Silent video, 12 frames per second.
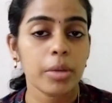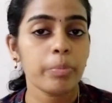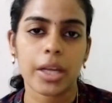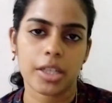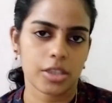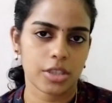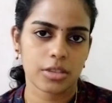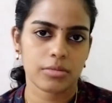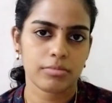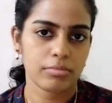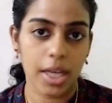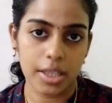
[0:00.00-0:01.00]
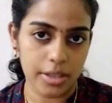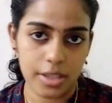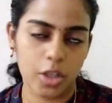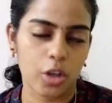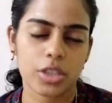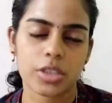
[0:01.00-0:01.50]
be punished by
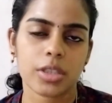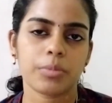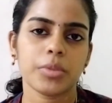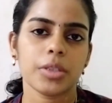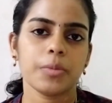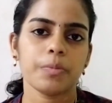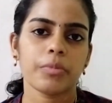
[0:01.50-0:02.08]
this concept.